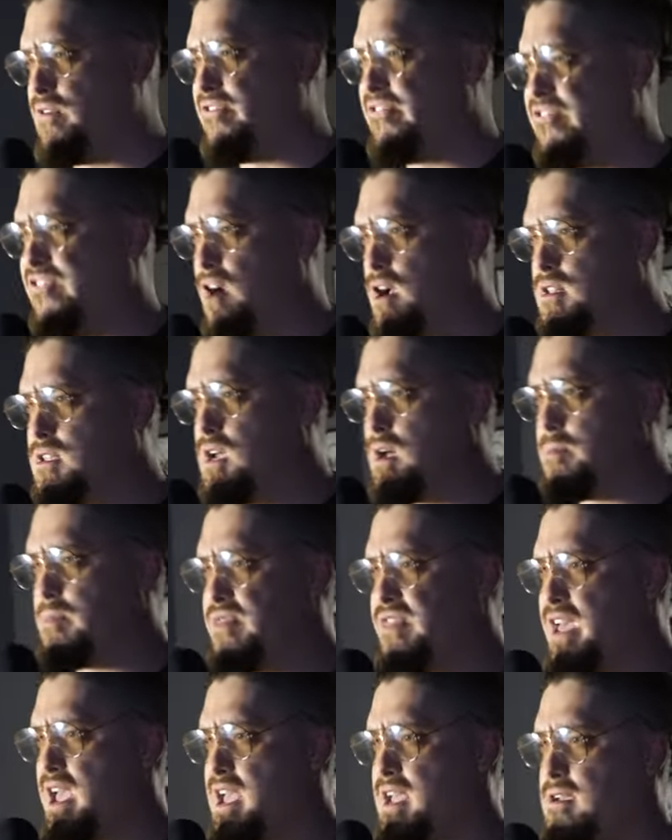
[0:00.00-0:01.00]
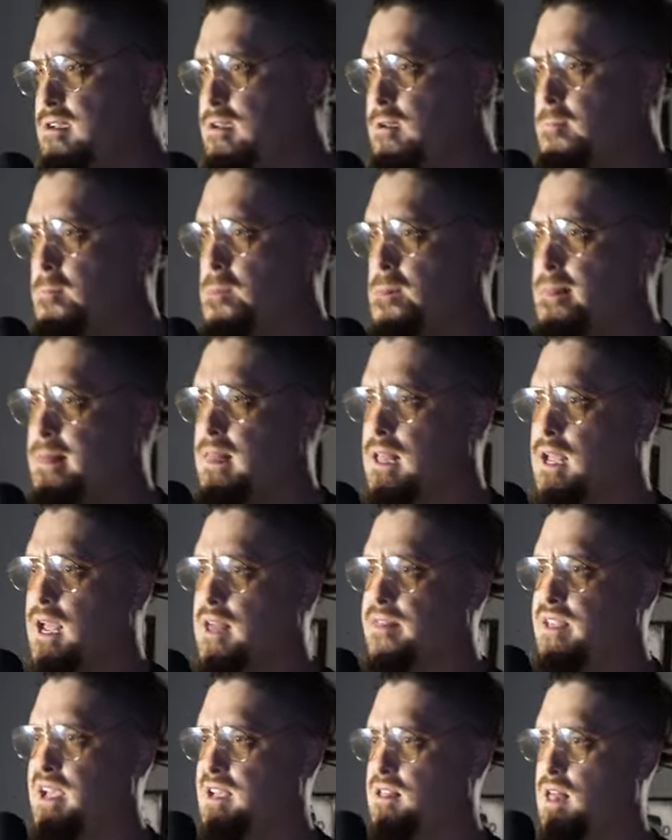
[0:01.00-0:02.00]
fucked up thing, and
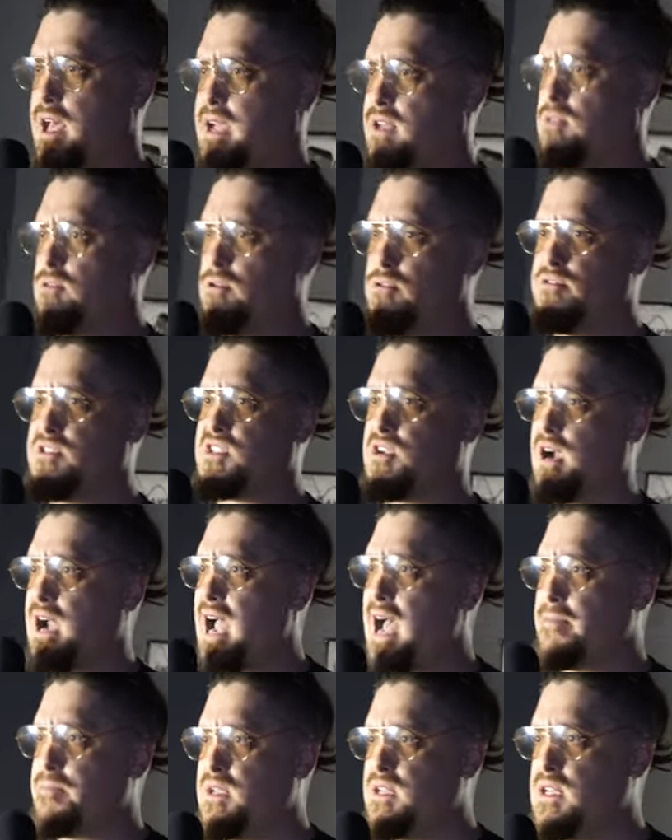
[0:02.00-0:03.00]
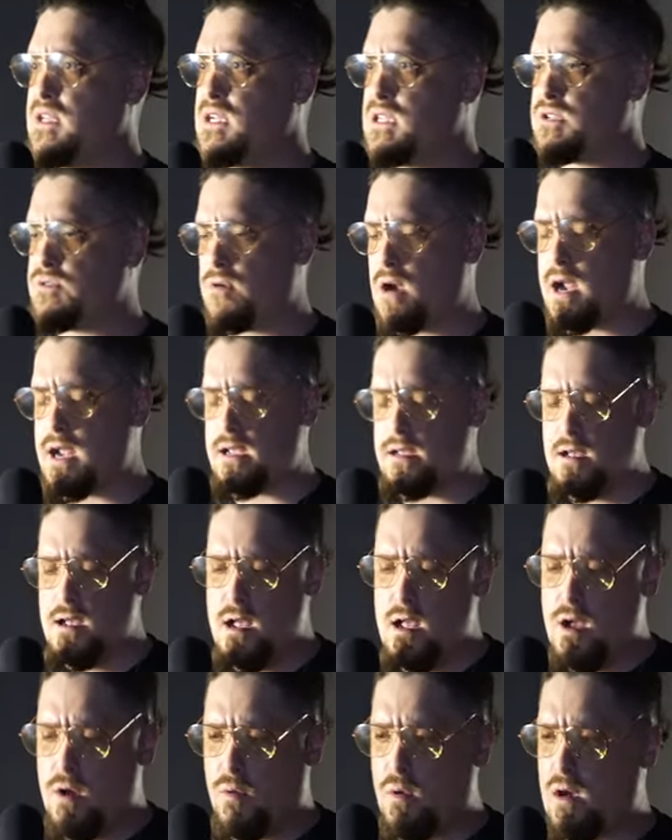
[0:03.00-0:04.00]
they, like, lose their happiness, right?
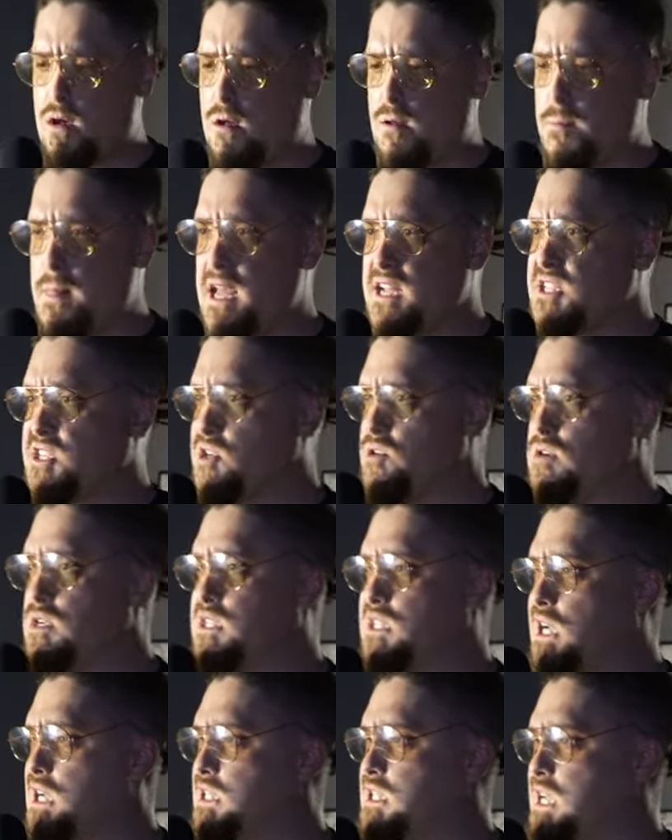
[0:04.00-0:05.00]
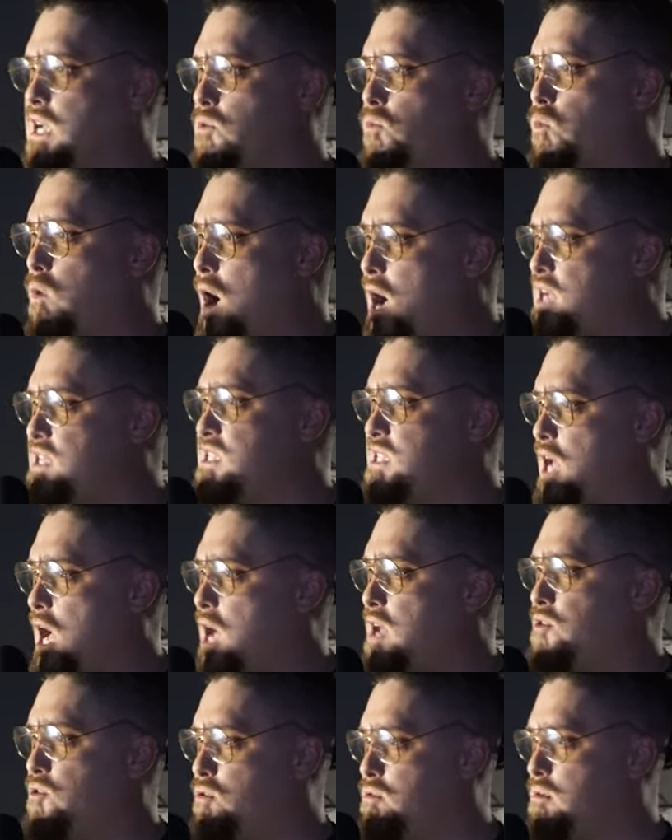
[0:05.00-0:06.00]
Well, as soon as I said wasa
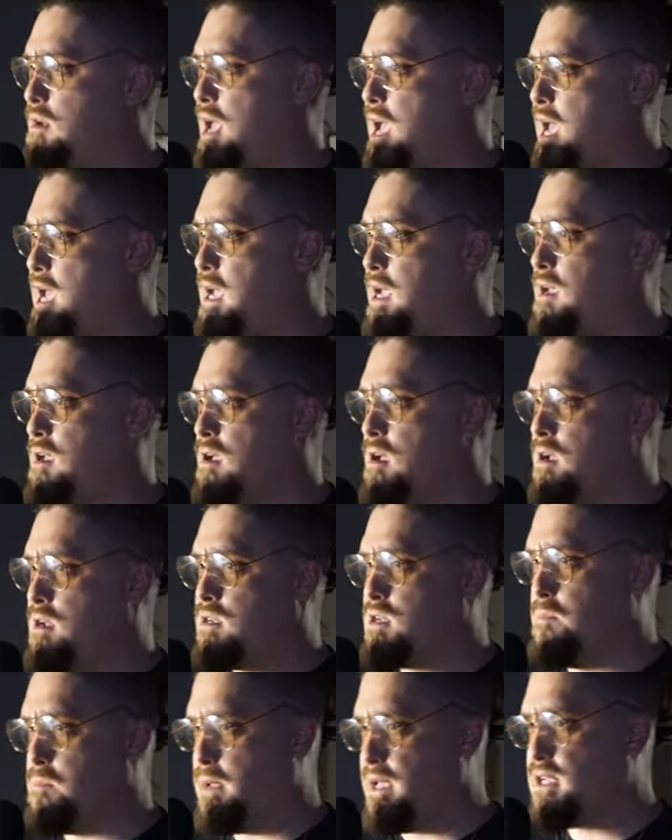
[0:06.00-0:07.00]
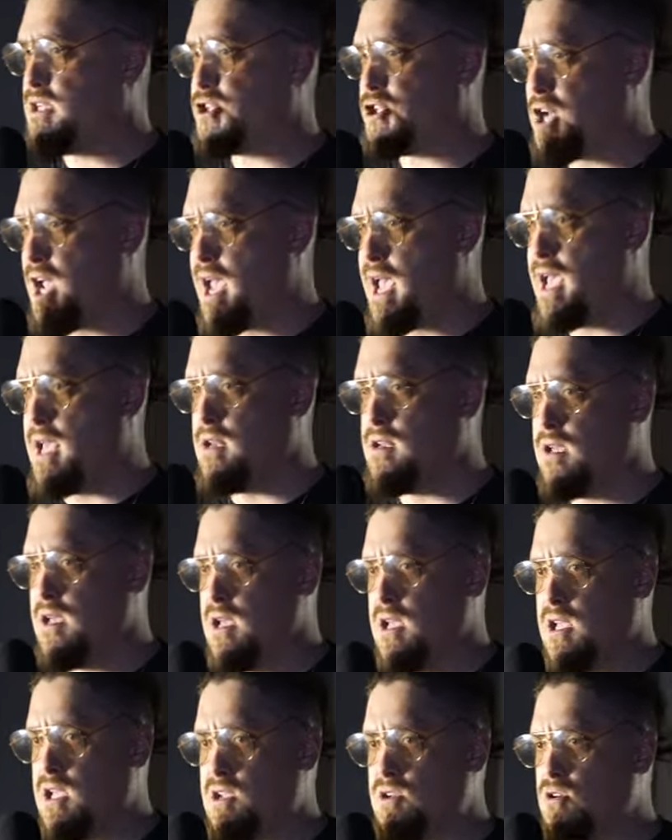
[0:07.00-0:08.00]
nu ne to Big Chen,
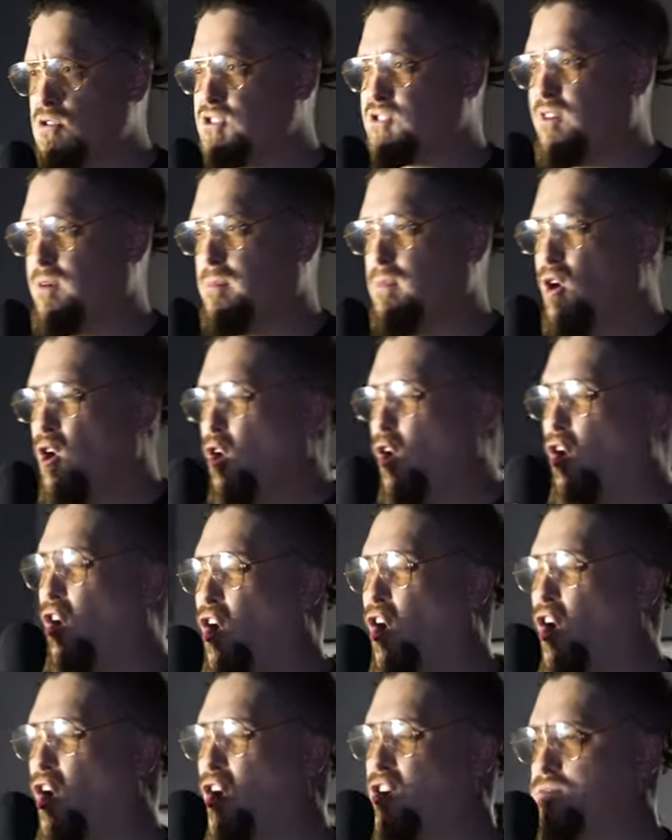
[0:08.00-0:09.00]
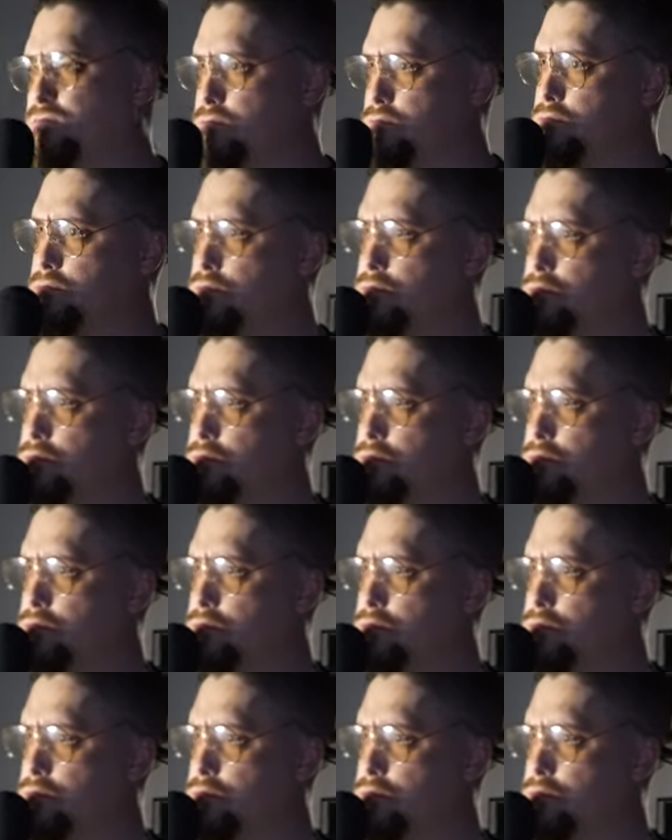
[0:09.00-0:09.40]
he goes from Paul.